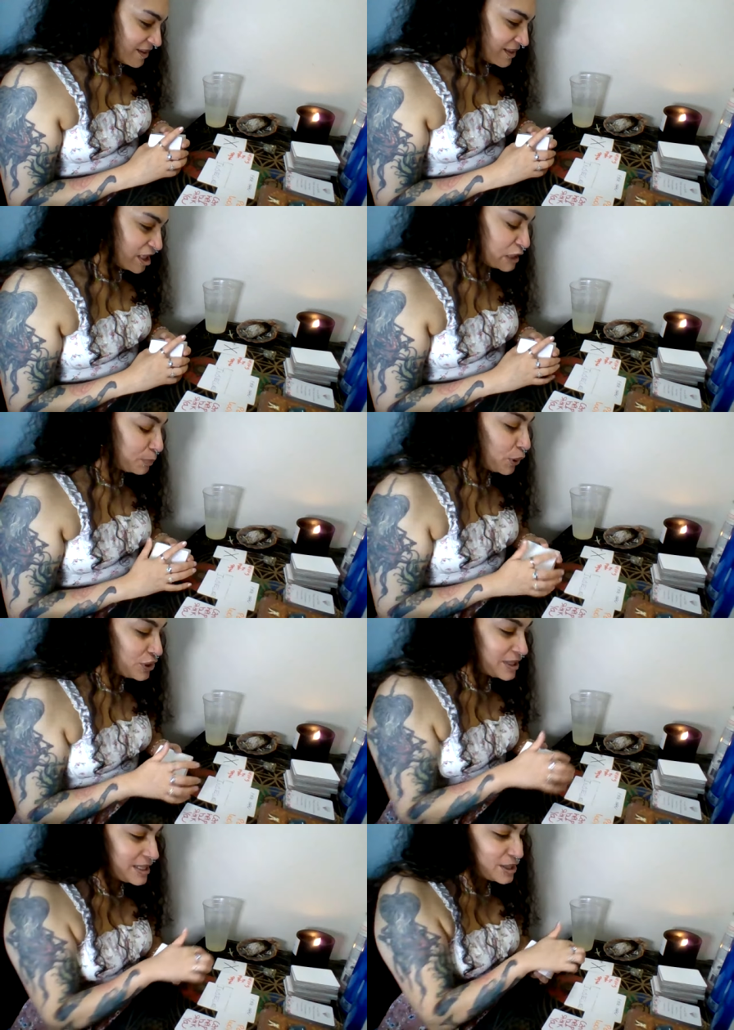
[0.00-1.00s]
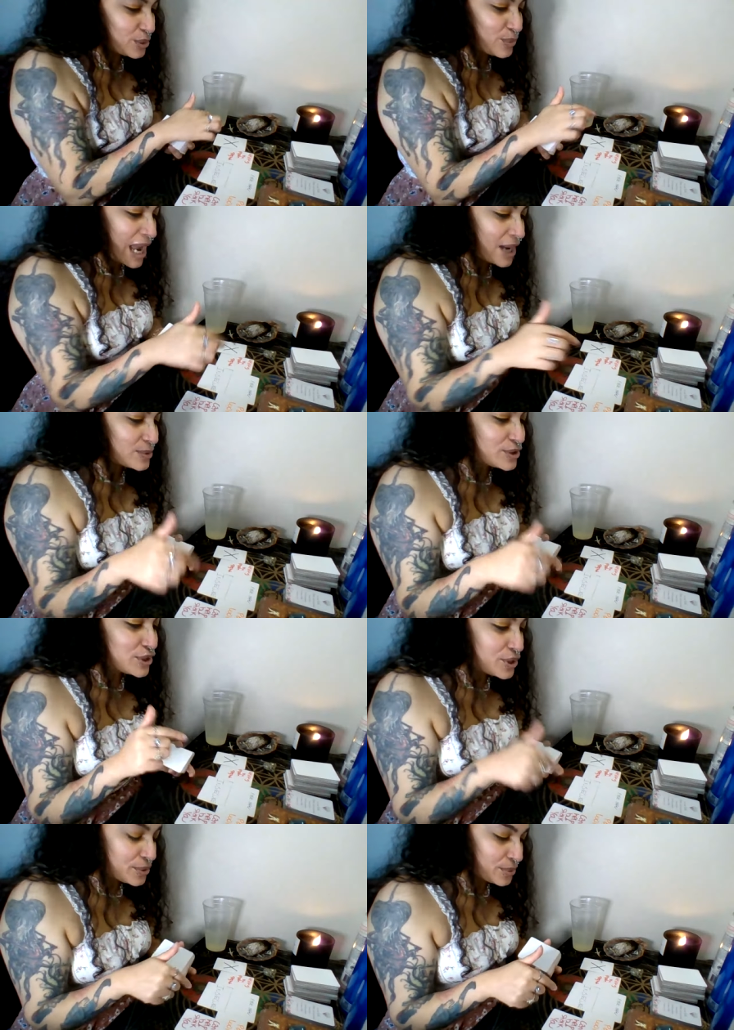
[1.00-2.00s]
This person is around
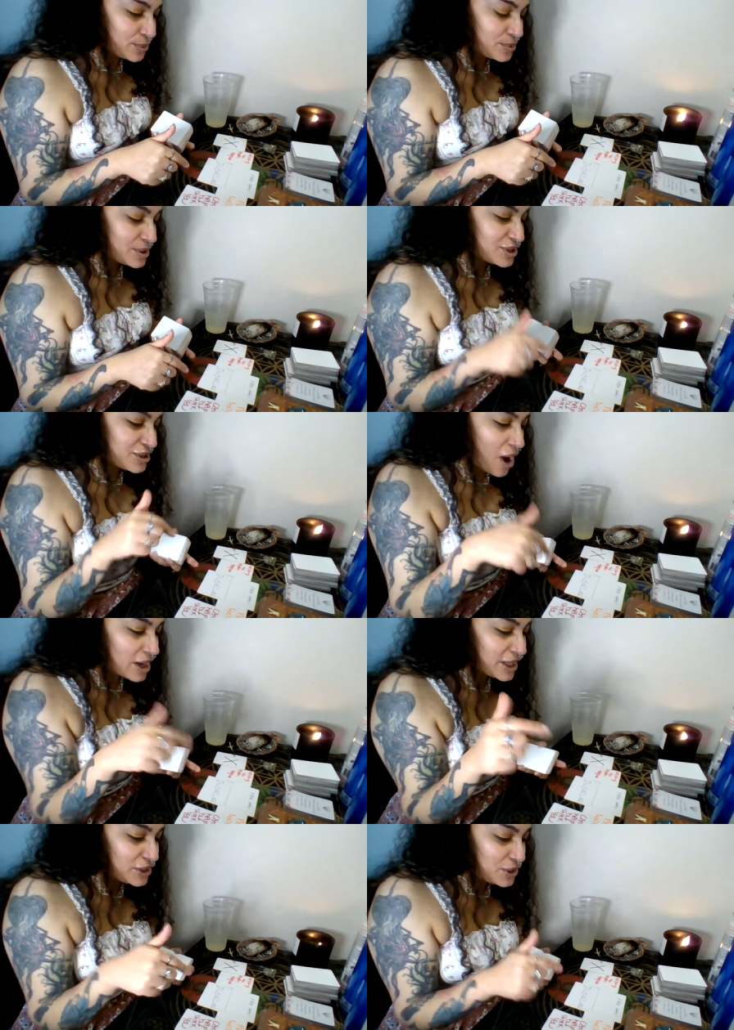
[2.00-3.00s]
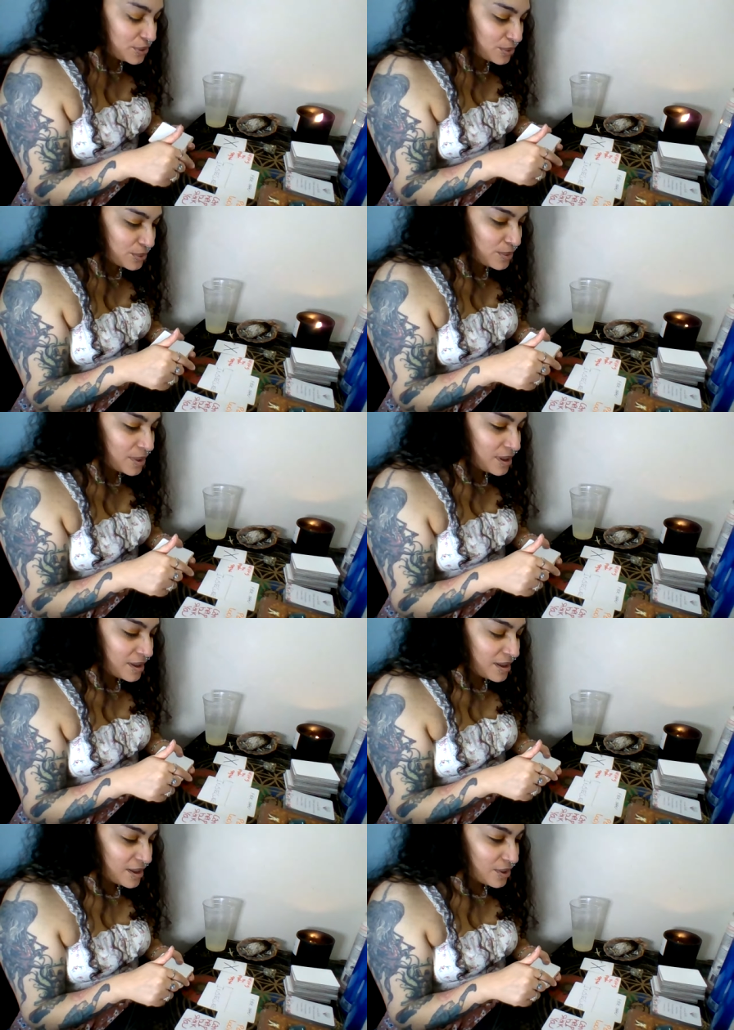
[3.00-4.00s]
you, stalking you,
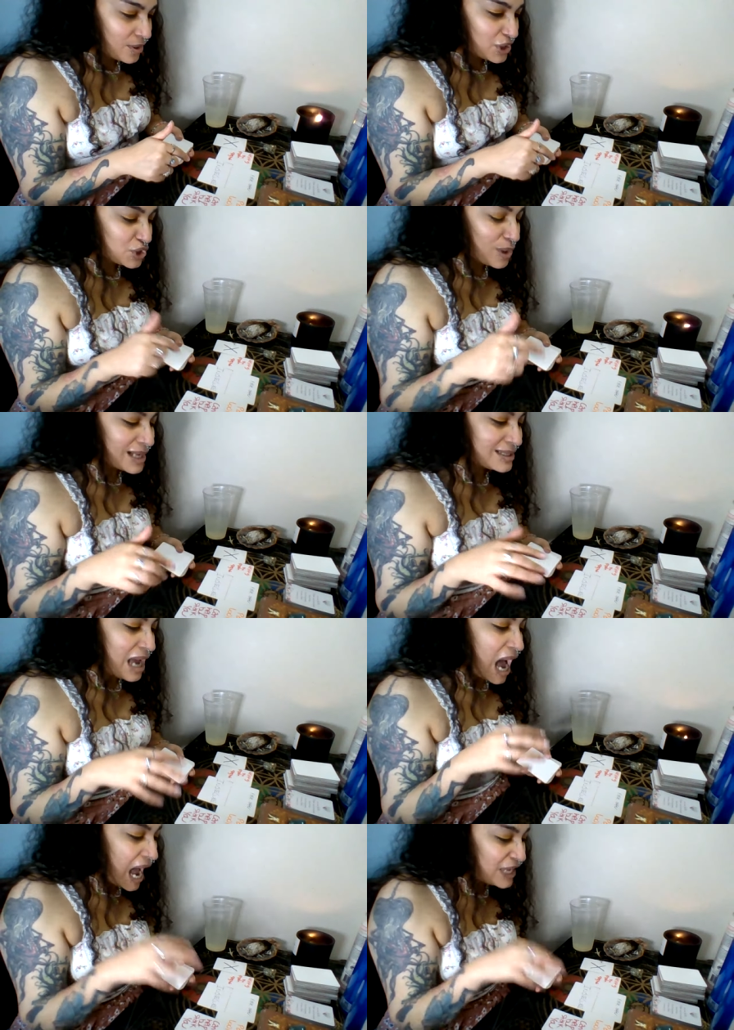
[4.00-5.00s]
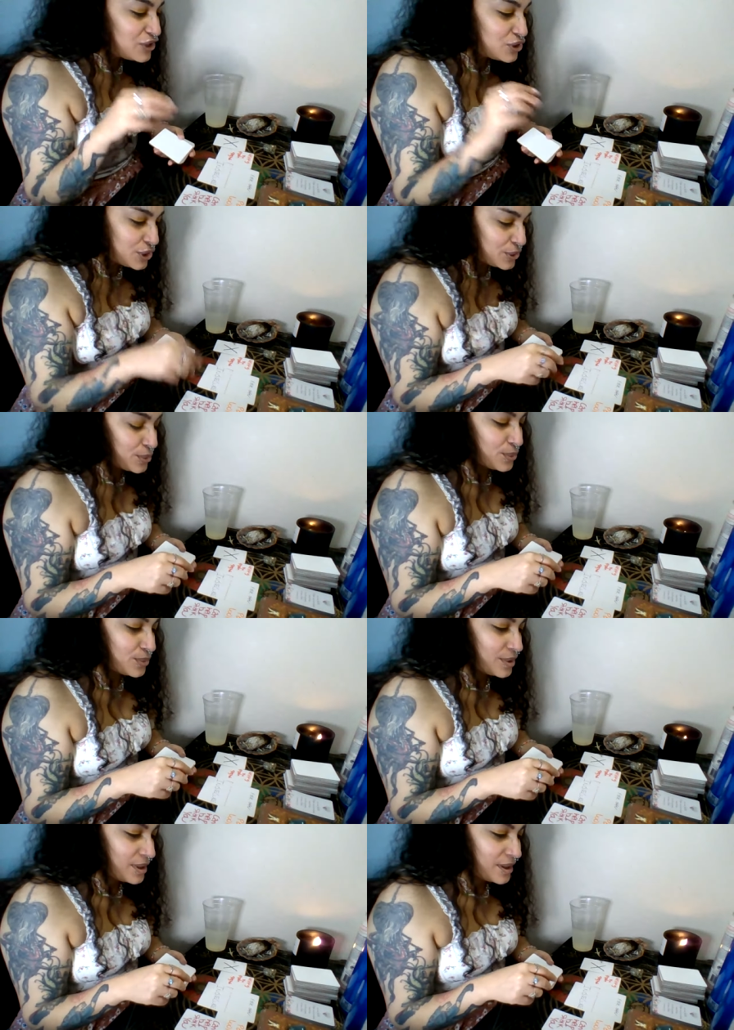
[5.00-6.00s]
trying to hide you.
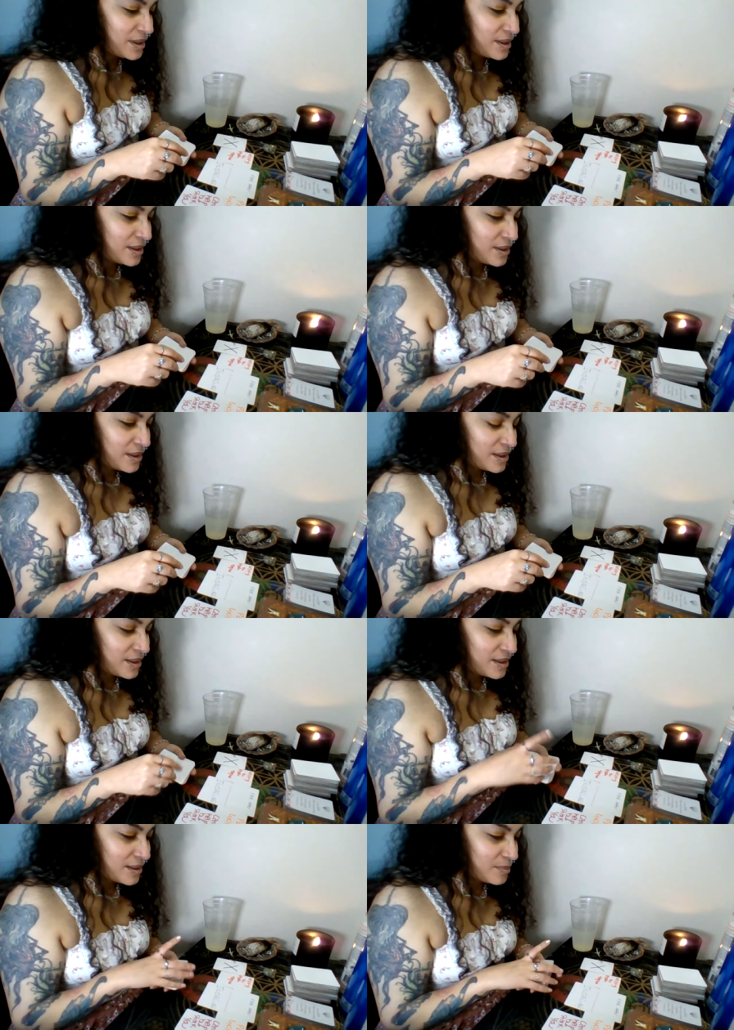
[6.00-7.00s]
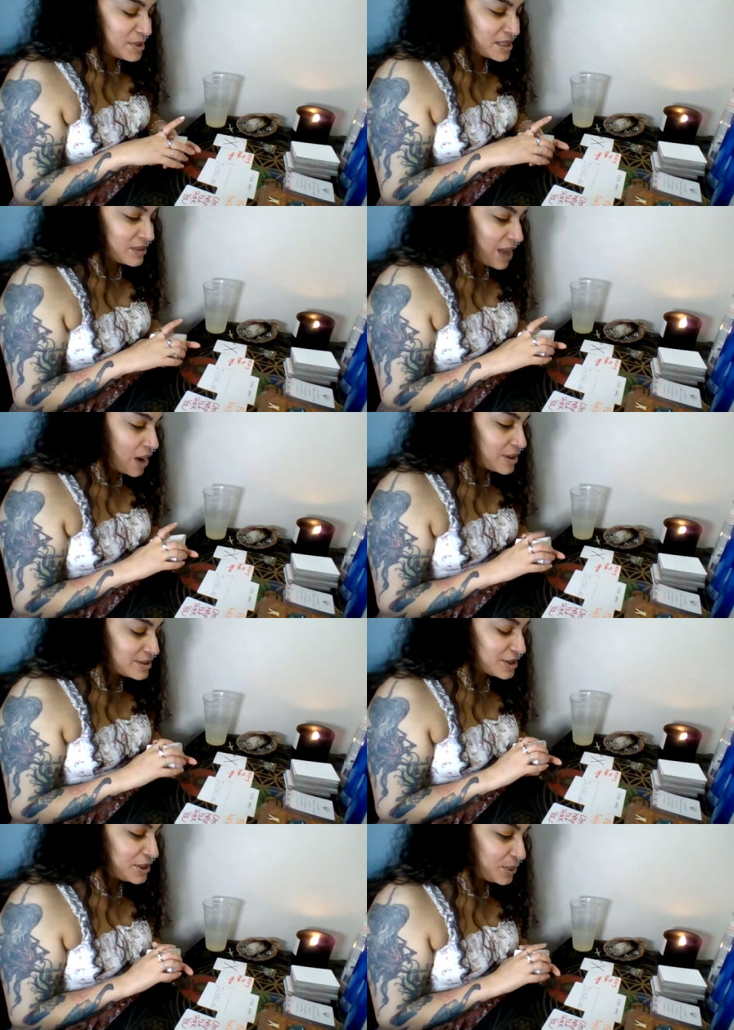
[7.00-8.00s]
because of how
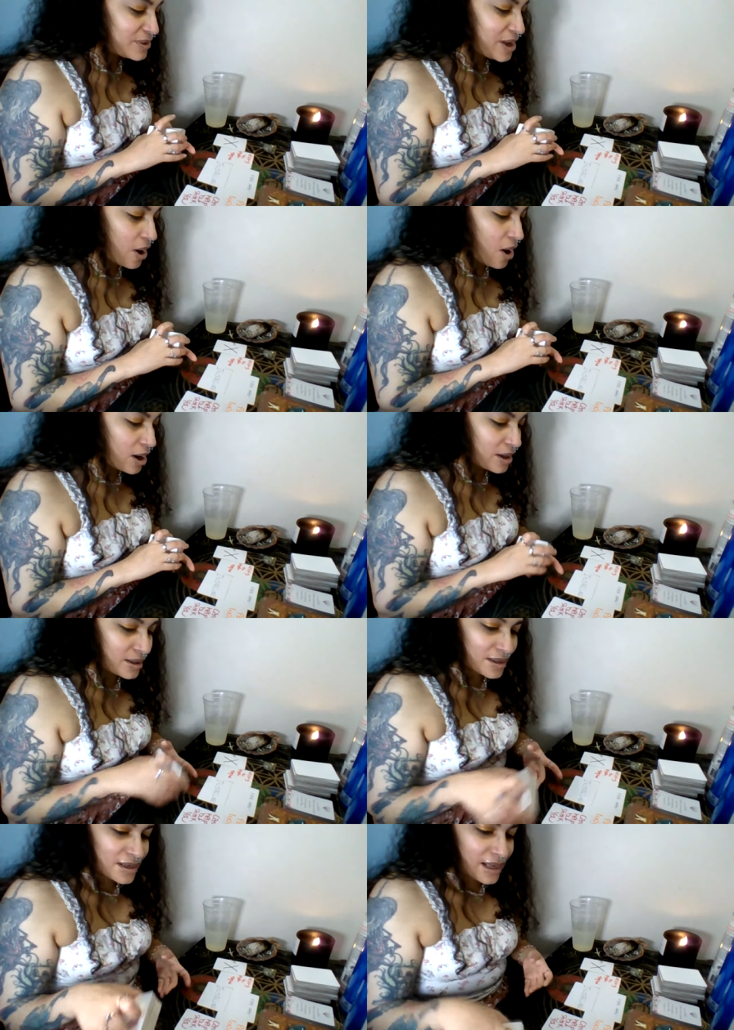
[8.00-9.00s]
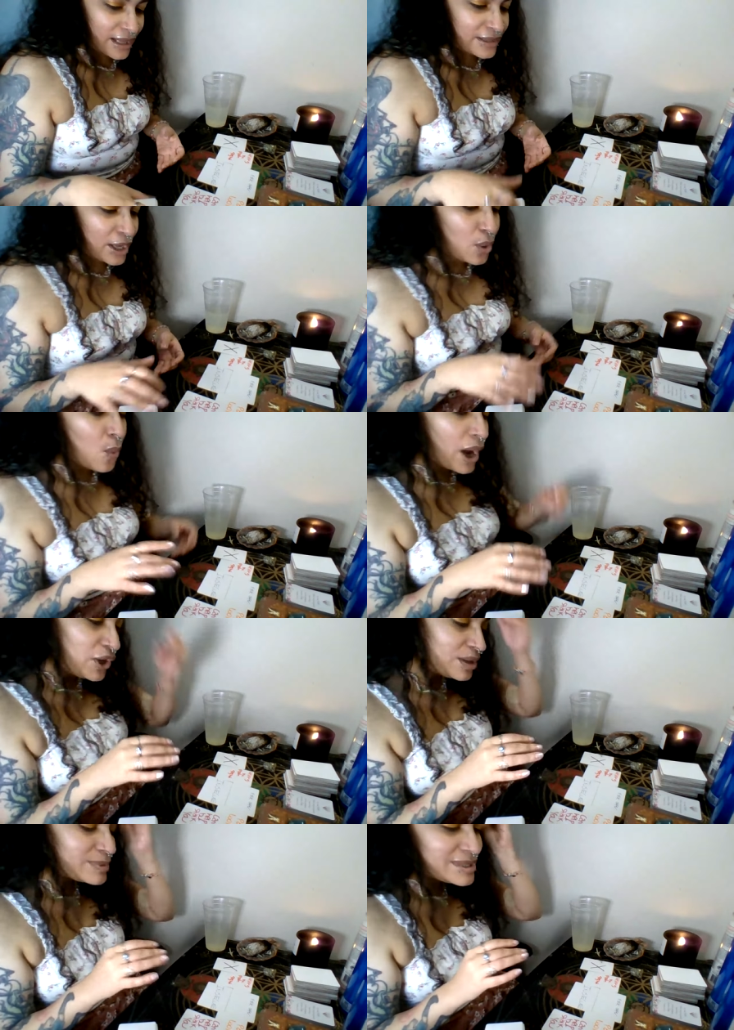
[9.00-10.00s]
insecure they are. They don't want
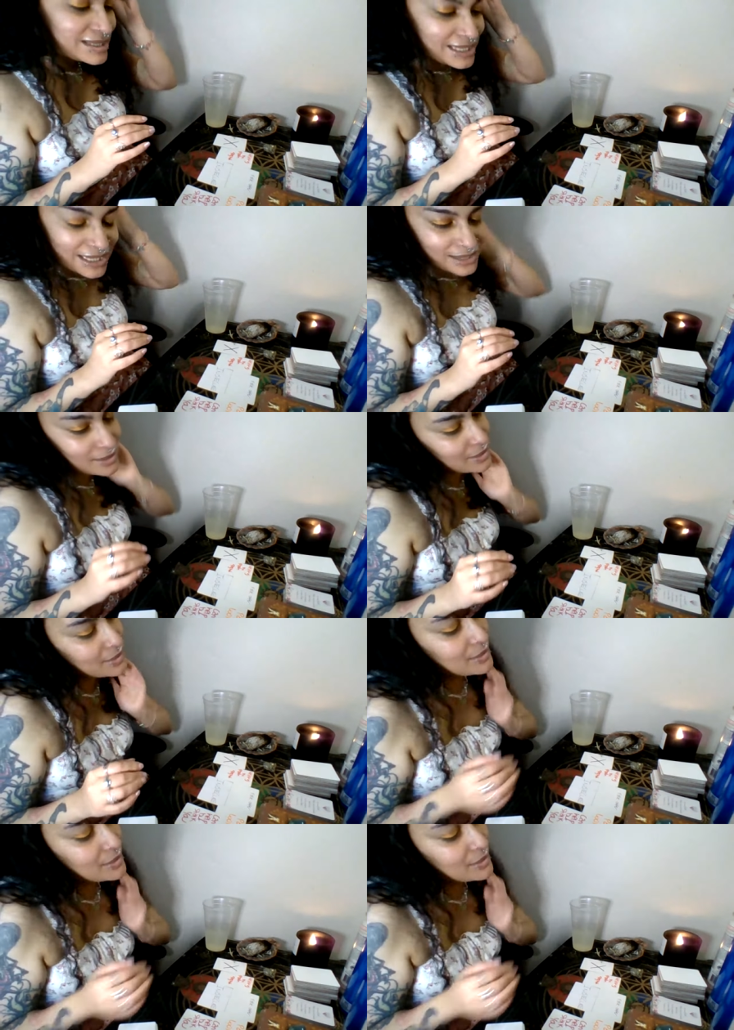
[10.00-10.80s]
you to be seen.